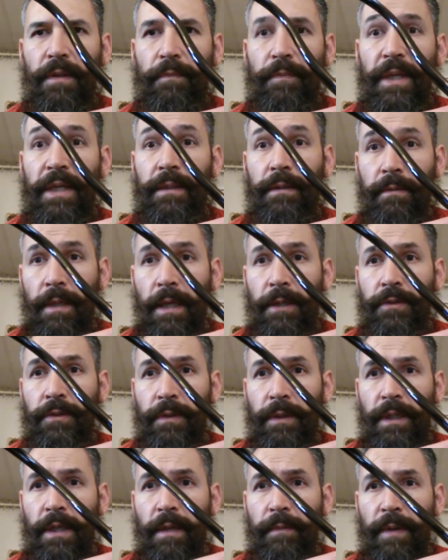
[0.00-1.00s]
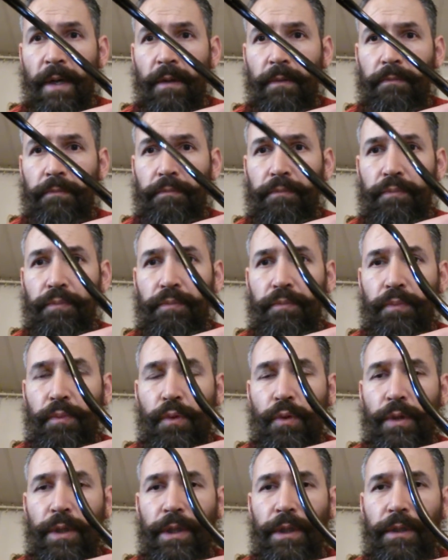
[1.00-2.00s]
bit actually came out
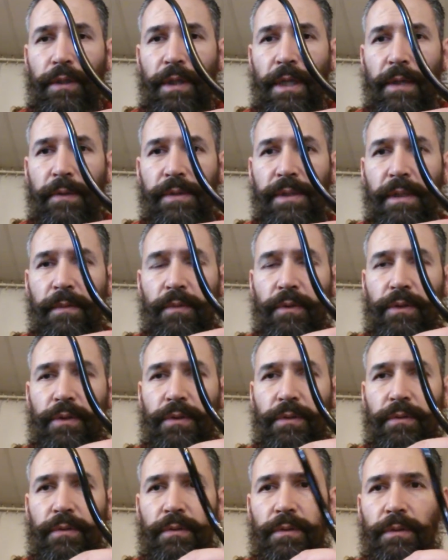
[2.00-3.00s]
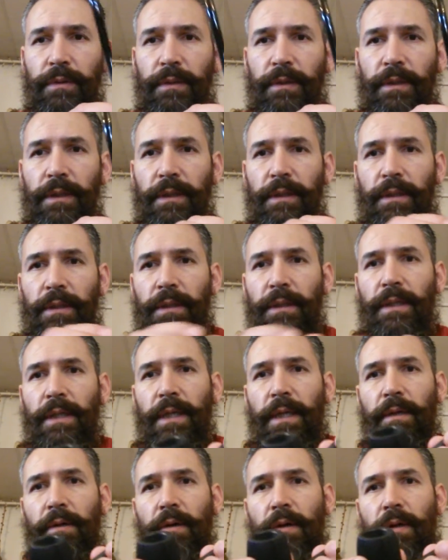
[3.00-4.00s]
pretty good. I was able to
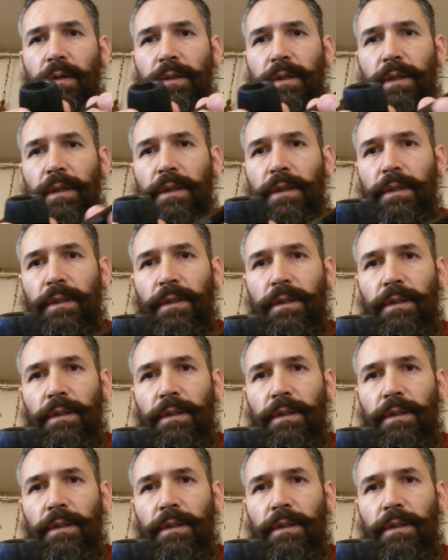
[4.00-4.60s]
get all the,